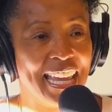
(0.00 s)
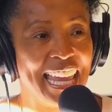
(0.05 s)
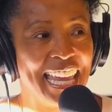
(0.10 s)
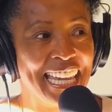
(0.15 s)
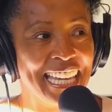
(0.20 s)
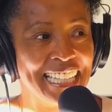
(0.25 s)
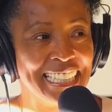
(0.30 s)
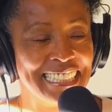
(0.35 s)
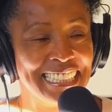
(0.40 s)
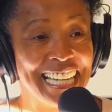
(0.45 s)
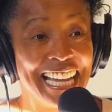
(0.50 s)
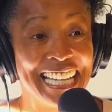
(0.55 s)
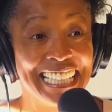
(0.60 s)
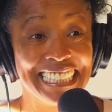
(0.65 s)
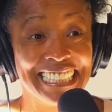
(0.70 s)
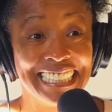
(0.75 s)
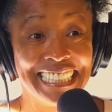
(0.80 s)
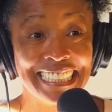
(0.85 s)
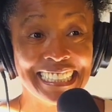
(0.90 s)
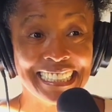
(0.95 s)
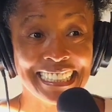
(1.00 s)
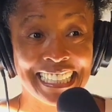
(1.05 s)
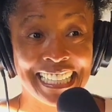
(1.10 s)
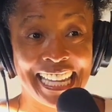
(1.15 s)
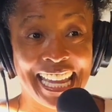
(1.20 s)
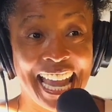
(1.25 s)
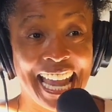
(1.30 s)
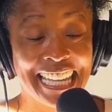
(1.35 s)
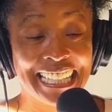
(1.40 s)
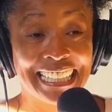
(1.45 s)
And
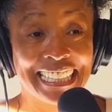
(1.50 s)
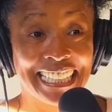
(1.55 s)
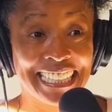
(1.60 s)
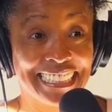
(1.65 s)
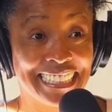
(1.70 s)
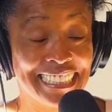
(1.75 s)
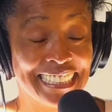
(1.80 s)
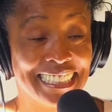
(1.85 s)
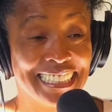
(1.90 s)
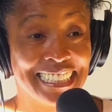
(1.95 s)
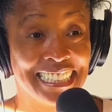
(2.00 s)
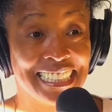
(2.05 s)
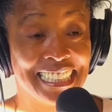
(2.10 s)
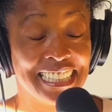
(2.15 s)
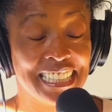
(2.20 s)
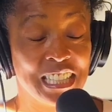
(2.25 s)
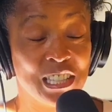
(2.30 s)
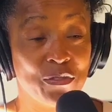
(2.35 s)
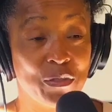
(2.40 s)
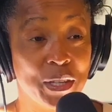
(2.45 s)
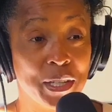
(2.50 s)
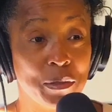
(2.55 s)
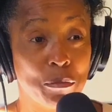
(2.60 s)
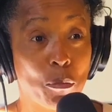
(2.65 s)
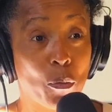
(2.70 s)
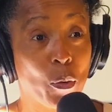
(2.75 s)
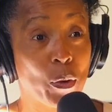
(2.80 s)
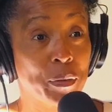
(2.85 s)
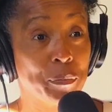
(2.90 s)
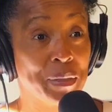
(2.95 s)
ideally, I'd like to see it even
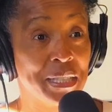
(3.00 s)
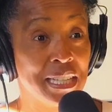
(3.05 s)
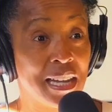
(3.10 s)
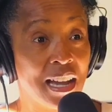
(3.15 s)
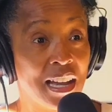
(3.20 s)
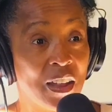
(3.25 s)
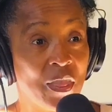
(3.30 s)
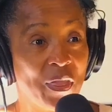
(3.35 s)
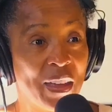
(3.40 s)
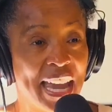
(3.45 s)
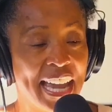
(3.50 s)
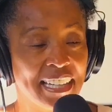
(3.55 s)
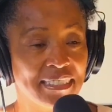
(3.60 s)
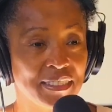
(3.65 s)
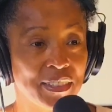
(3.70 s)
more beyond that.